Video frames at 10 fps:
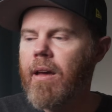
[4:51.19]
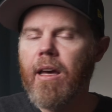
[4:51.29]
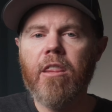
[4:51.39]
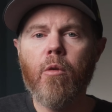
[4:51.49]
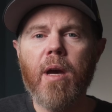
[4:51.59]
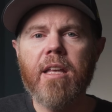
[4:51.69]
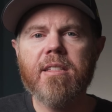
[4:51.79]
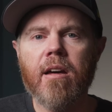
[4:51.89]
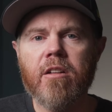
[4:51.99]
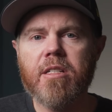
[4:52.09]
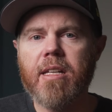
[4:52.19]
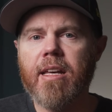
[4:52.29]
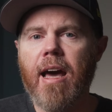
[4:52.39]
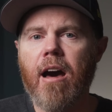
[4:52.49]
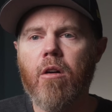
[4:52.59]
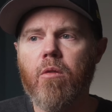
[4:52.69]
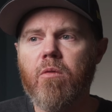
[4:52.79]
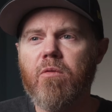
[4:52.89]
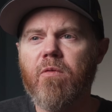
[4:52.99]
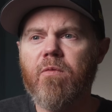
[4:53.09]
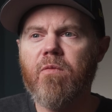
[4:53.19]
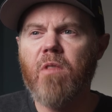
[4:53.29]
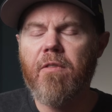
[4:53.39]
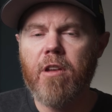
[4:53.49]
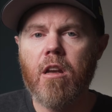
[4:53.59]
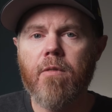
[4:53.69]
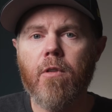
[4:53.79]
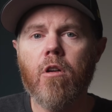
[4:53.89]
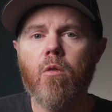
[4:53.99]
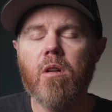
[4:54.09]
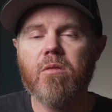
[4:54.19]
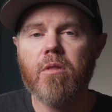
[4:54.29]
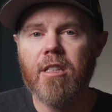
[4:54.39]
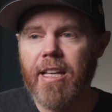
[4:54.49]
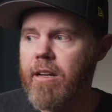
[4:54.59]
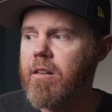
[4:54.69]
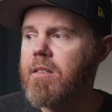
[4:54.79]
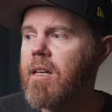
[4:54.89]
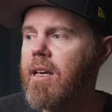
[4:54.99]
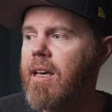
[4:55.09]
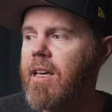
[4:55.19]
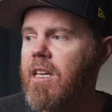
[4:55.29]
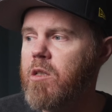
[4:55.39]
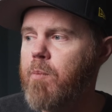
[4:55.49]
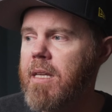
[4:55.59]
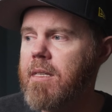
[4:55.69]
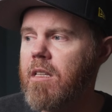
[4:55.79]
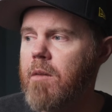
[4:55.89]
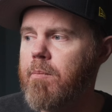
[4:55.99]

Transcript: And the way to understand how Affinity Photo works with layers is basically